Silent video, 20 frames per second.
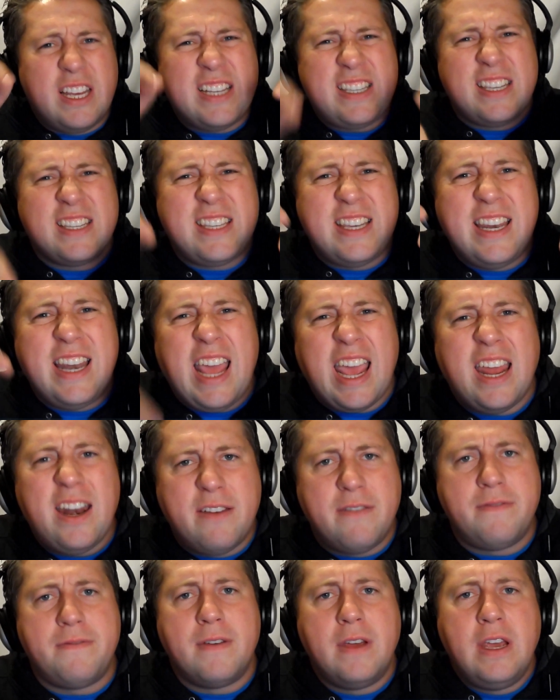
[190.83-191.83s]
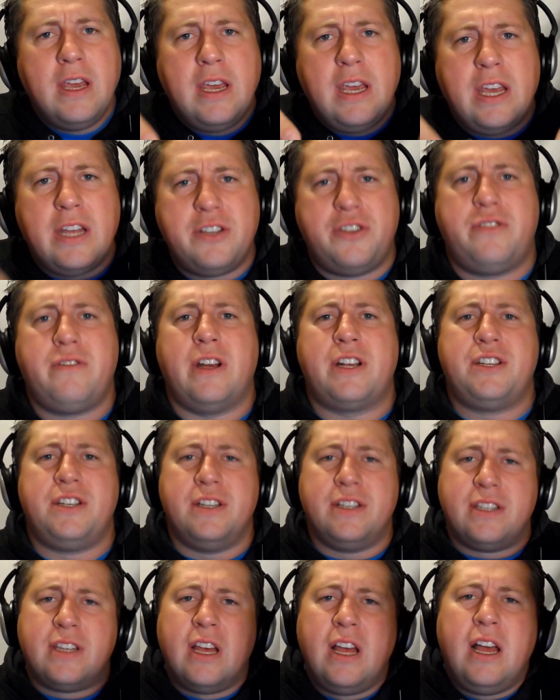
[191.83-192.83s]
This is native
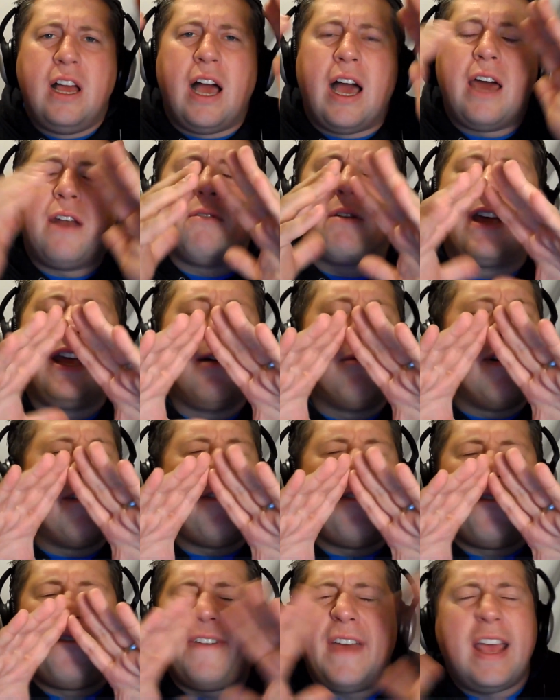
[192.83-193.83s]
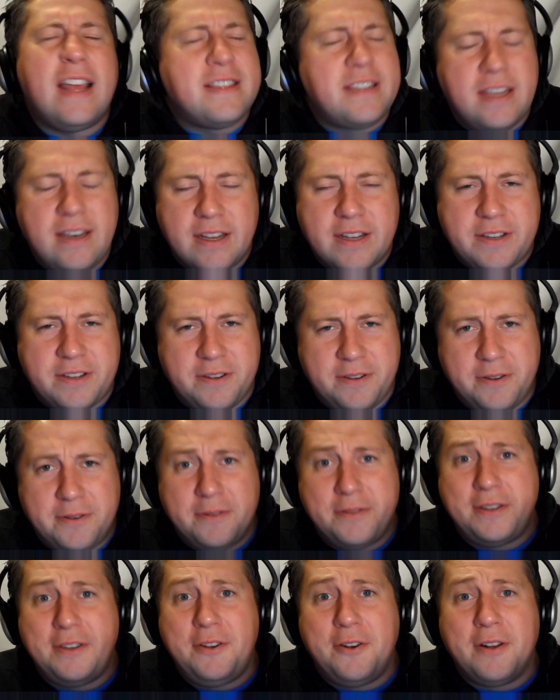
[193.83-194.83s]
instructions. I don't care what fanciness you
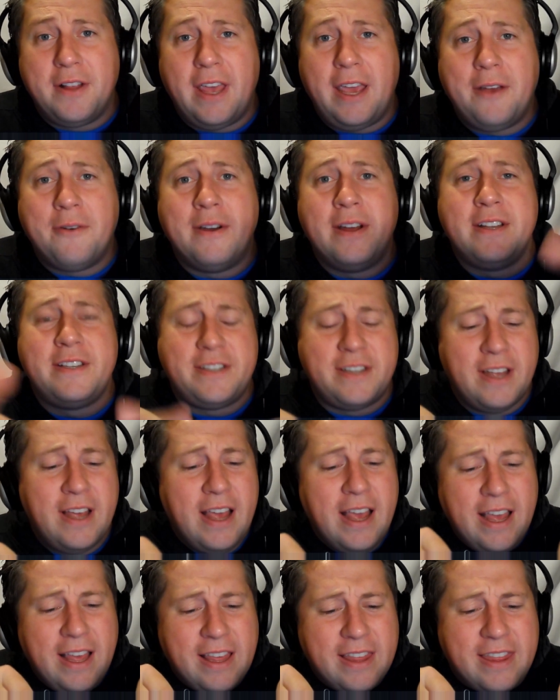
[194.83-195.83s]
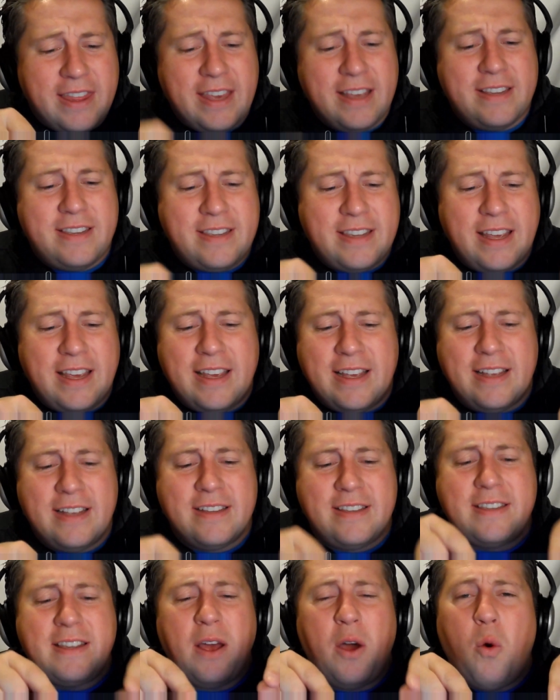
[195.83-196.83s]
use in your language. This
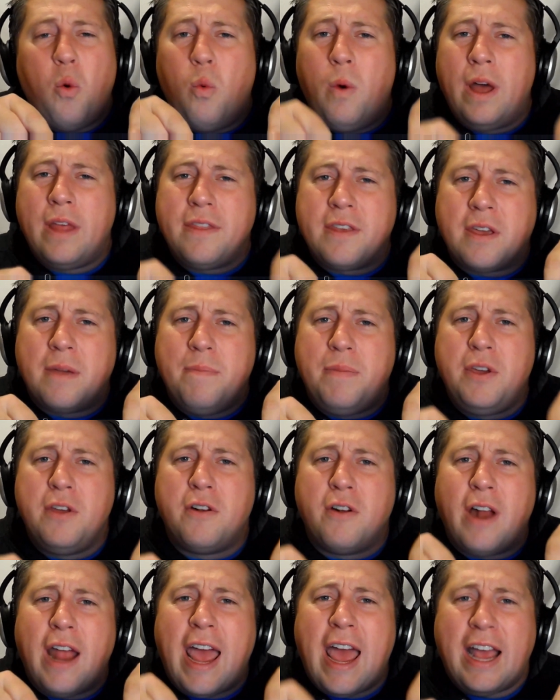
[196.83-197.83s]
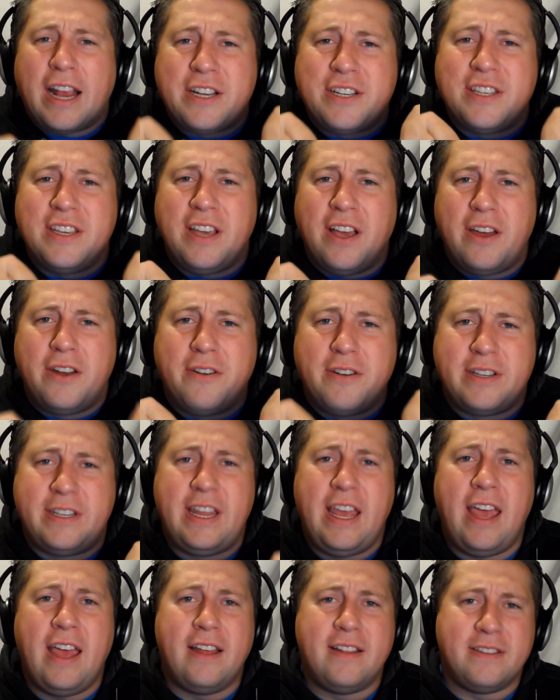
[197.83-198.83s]
is what the computer actually
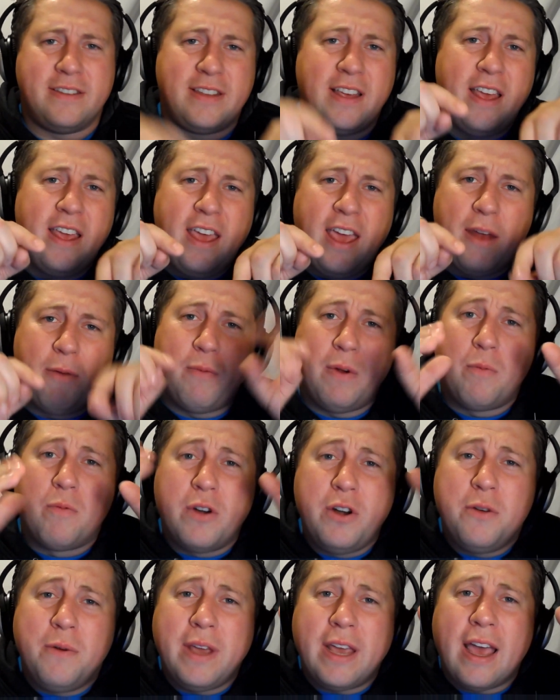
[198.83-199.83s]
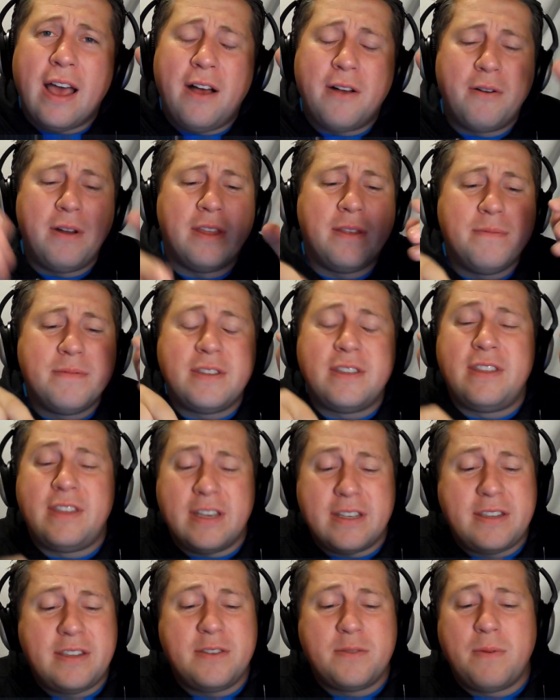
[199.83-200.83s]
understands. And when we're doing algorithms,
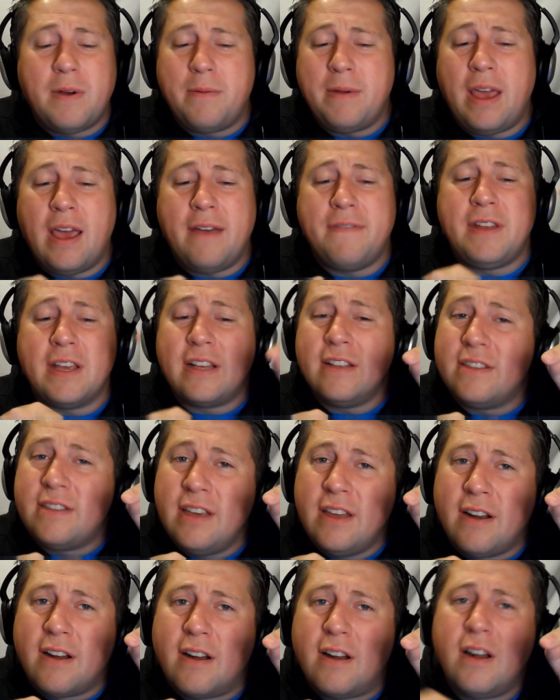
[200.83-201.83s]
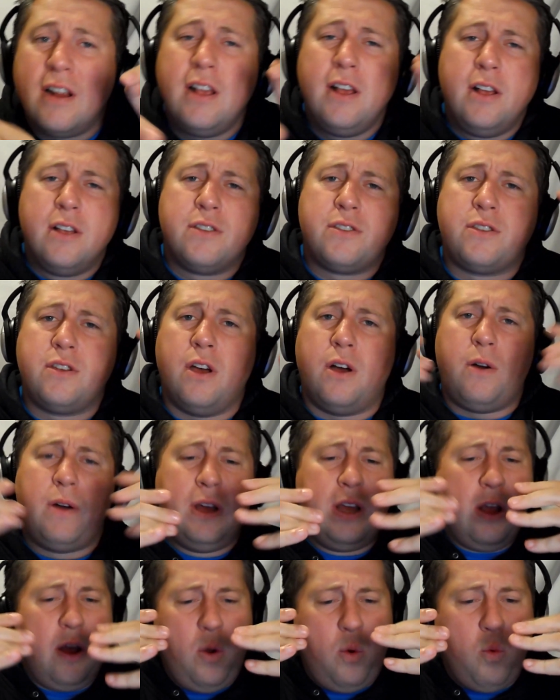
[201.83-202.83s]
this is what we have to consider.
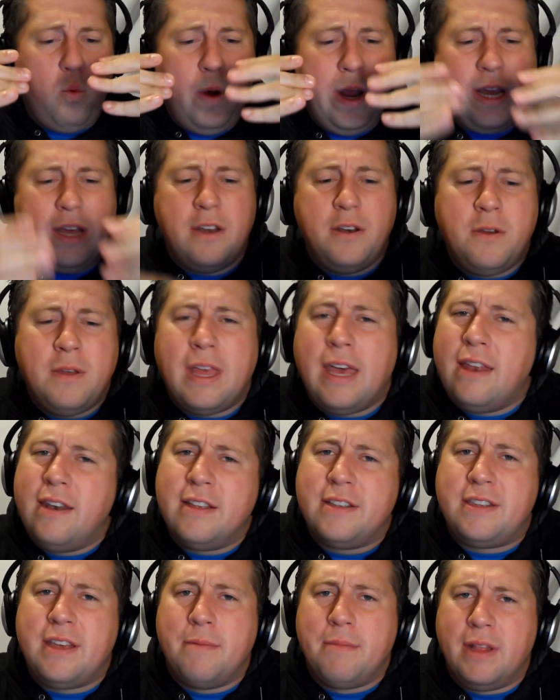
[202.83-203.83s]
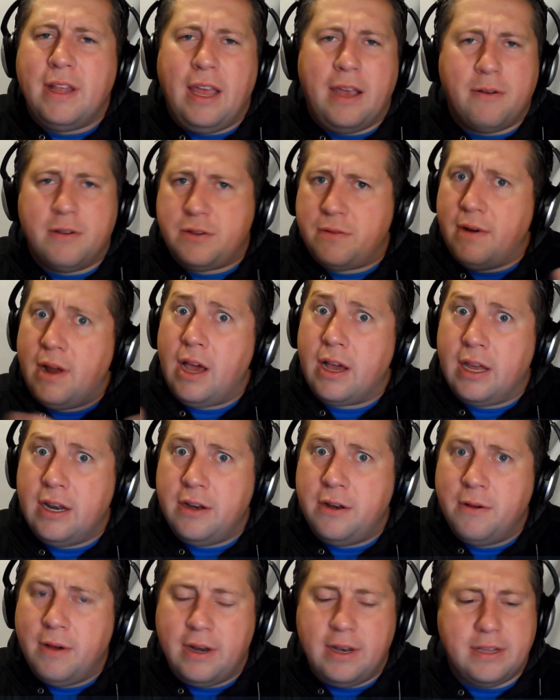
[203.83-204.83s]
So we can do that in assembly language. We're not
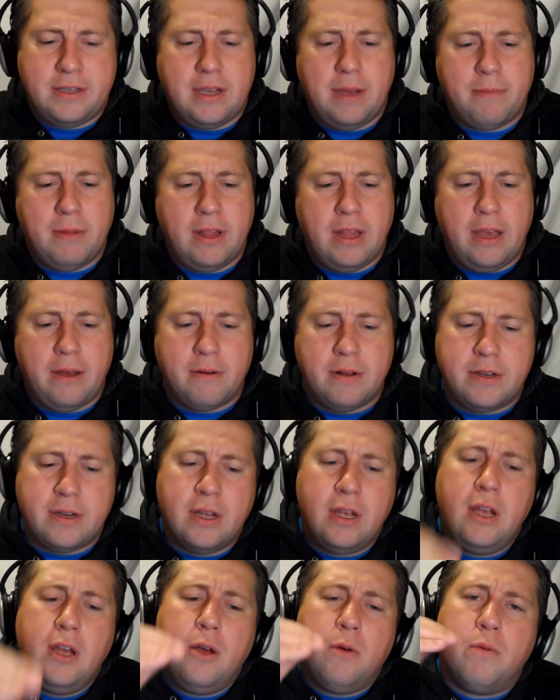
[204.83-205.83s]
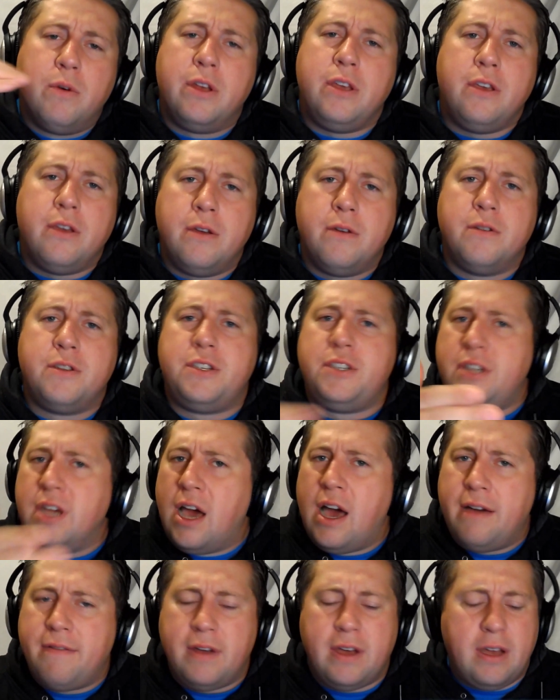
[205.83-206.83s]
going to do it in assembly language. We'll use
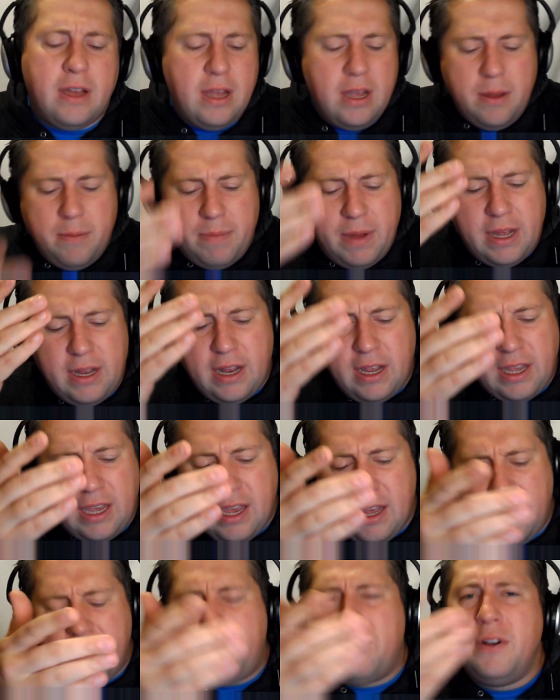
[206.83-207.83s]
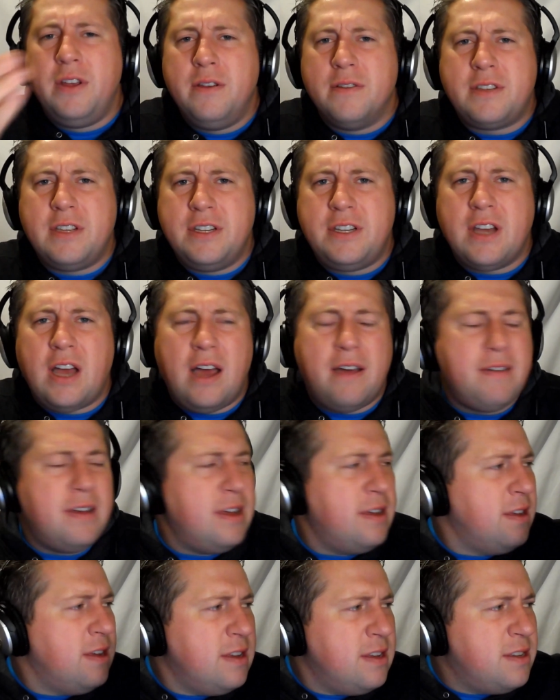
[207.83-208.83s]
Java. But again, if we're using
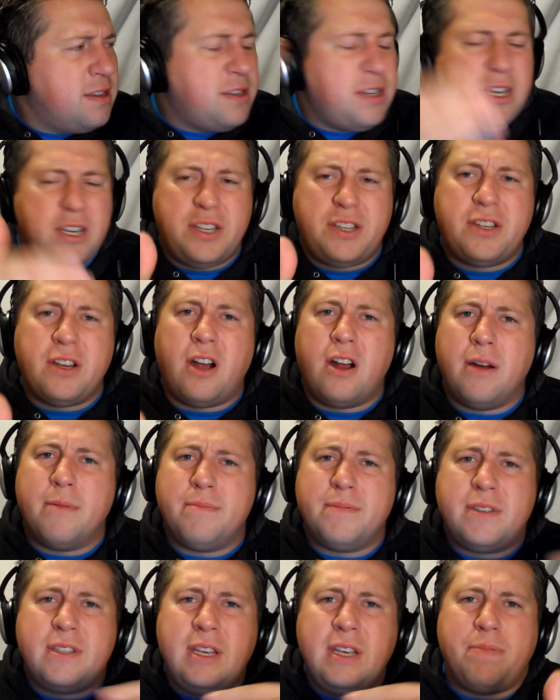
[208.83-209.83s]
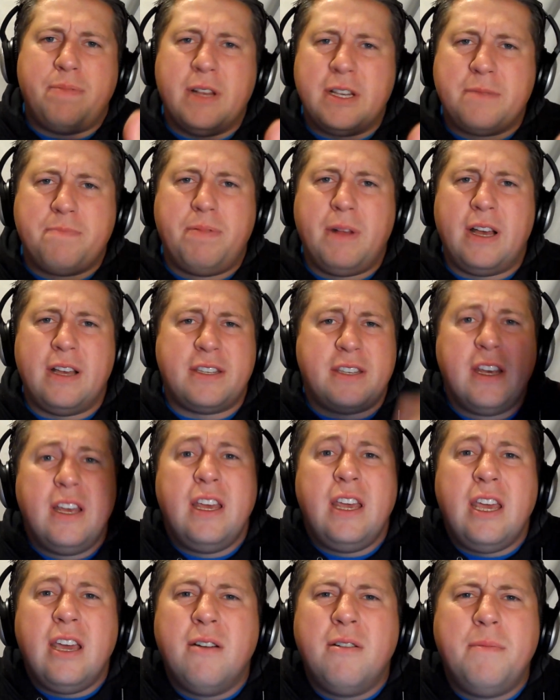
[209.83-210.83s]
Java, C#, C++,
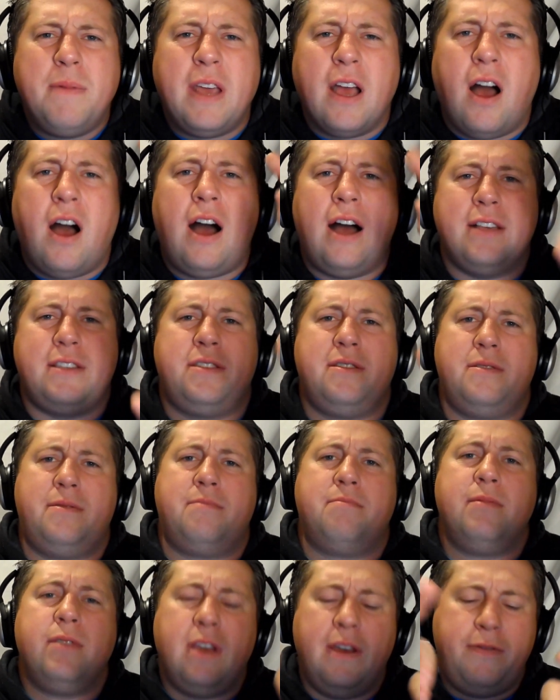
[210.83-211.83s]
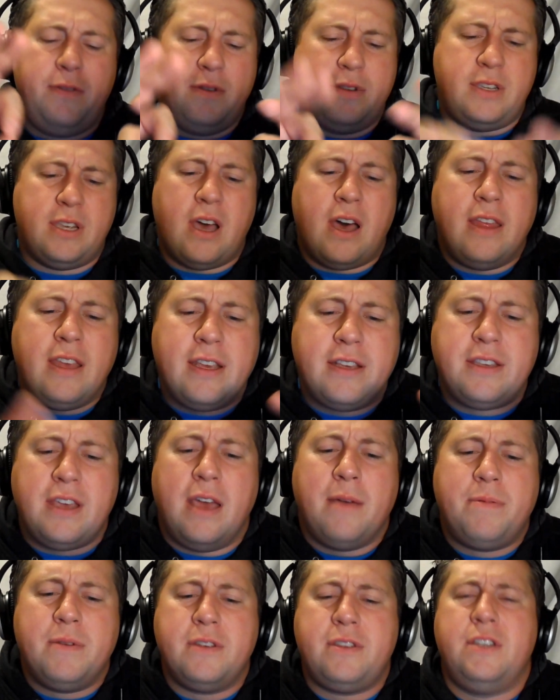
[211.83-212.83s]
it would be awesome if you saw the
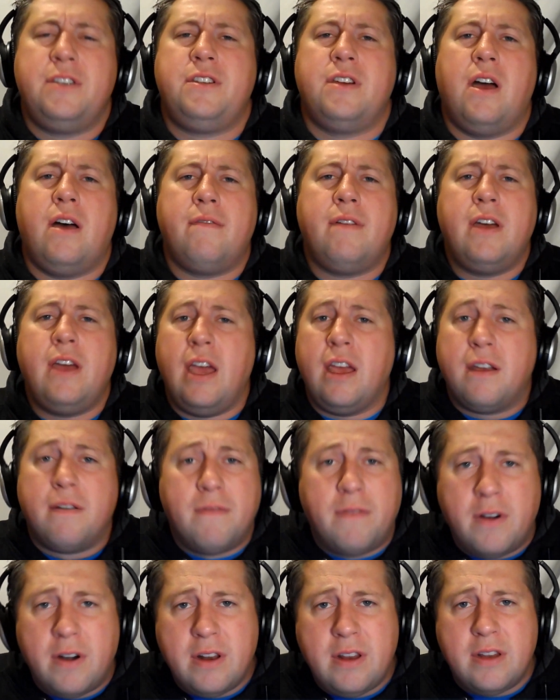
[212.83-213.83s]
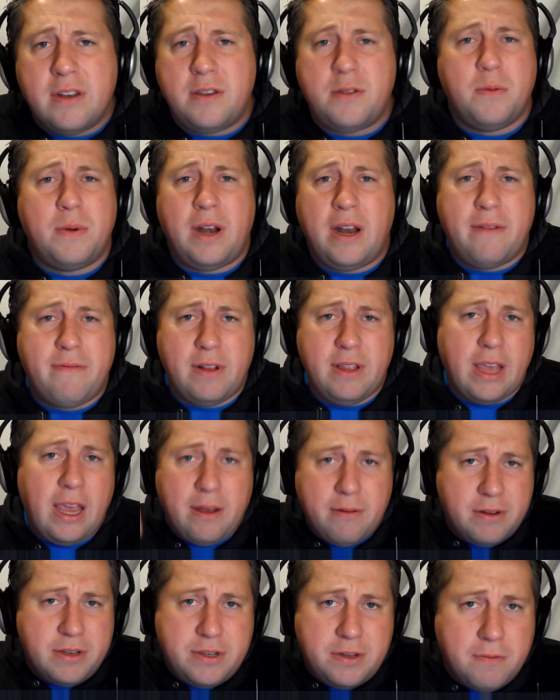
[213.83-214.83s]
examples in Java and converted it to whatever
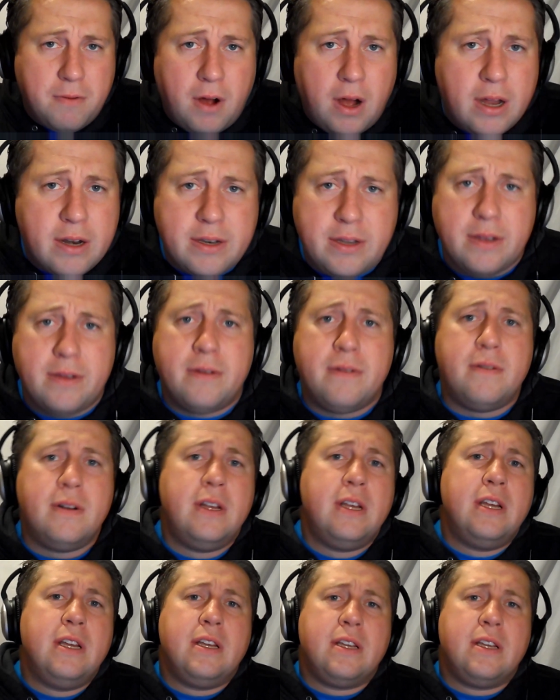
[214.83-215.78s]
language you want to.